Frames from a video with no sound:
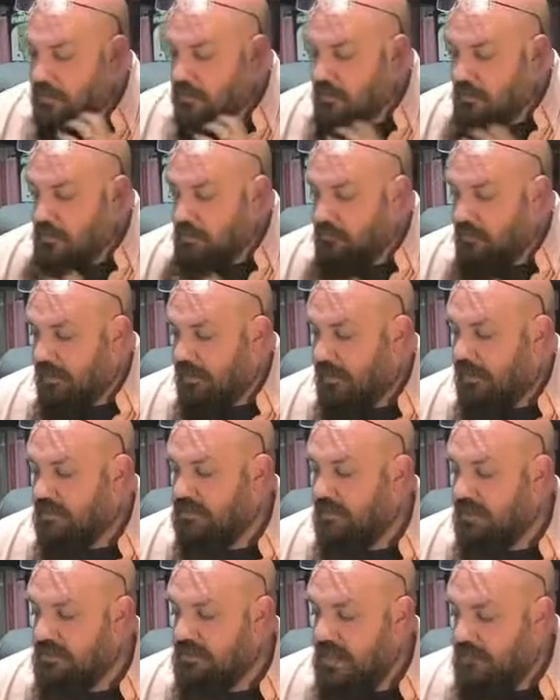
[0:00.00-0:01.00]
But he
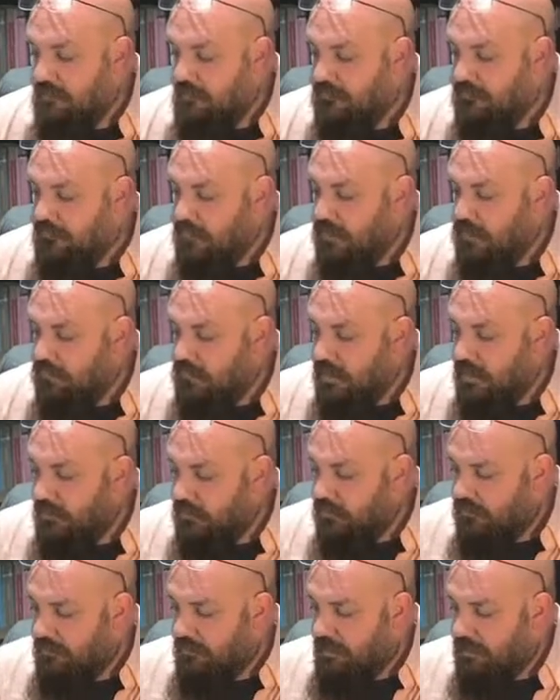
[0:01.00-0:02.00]
says, I'm here for
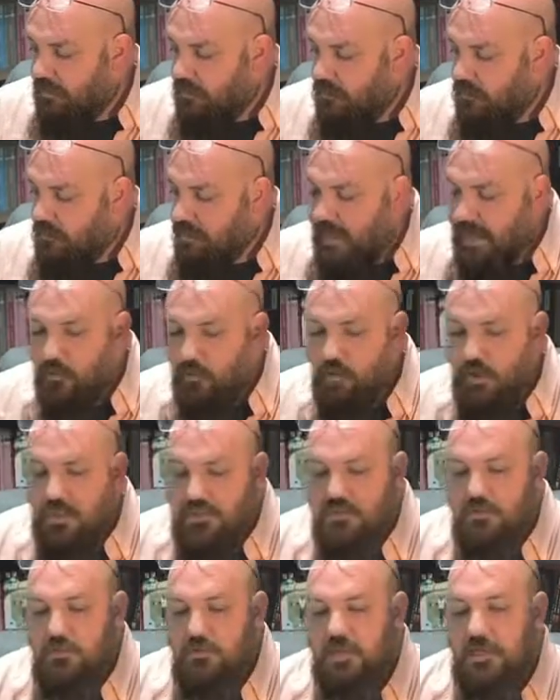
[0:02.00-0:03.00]
Grendel now. And what he's
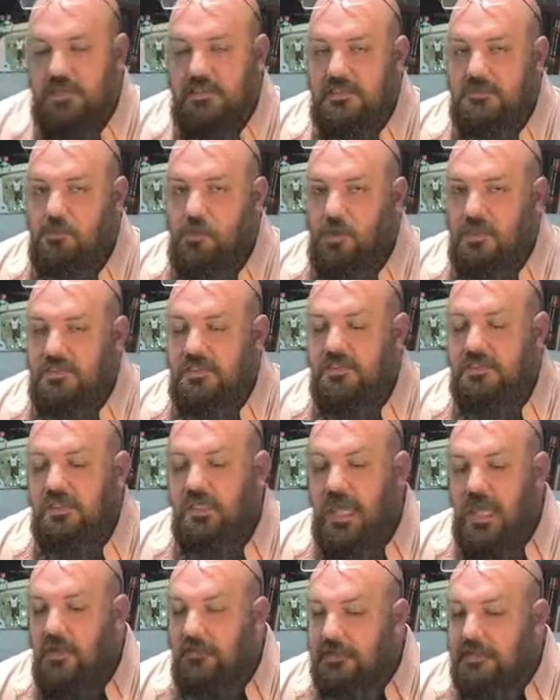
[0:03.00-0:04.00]
doing at this point is he's
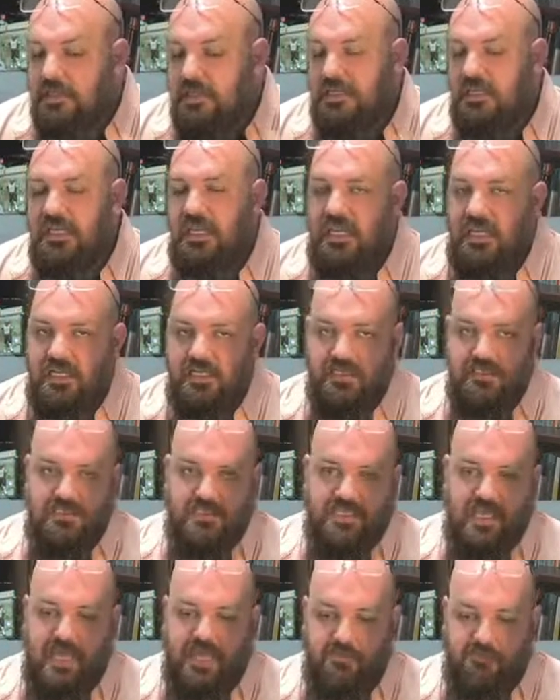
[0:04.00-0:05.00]
allowing the king to
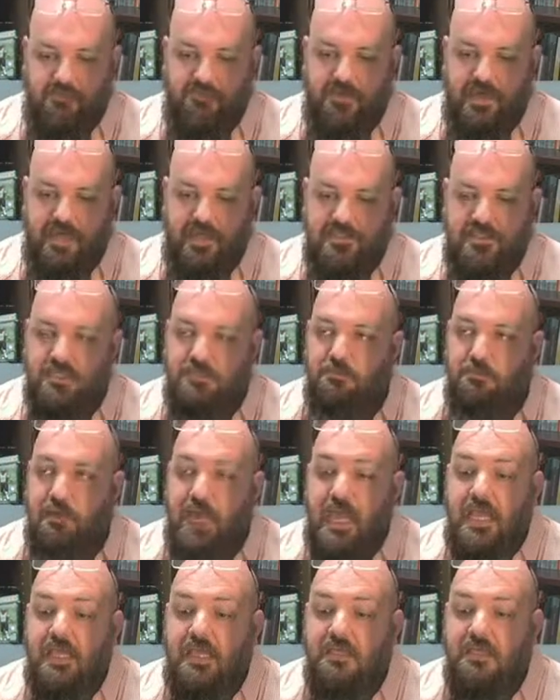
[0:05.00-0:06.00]
save face. He's
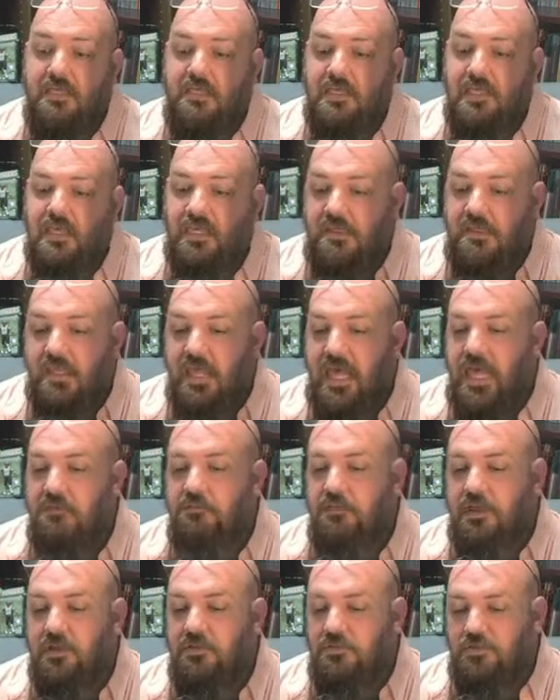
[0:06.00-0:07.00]
begging the king, let
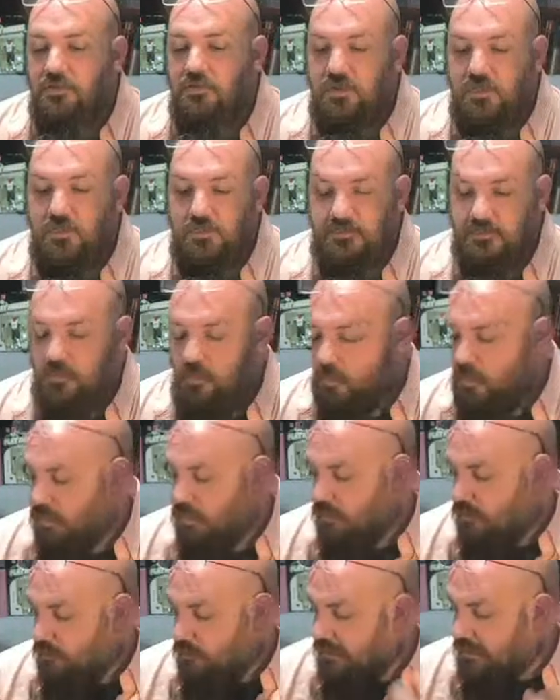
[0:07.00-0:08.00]
me do this for
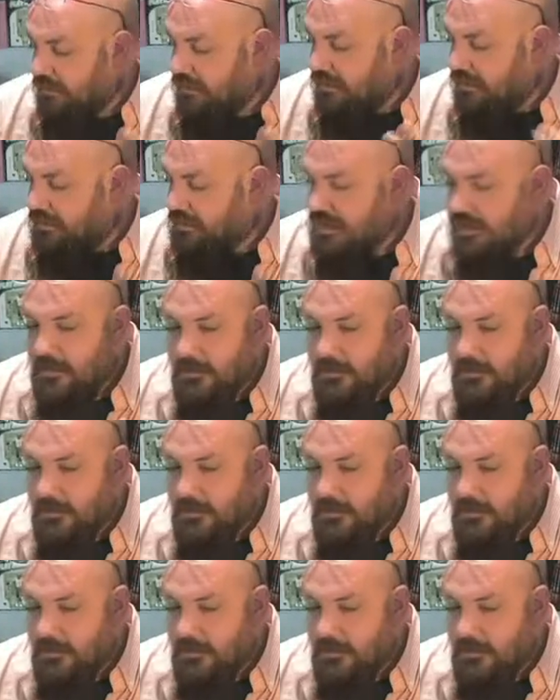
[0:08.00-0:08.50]
you, please.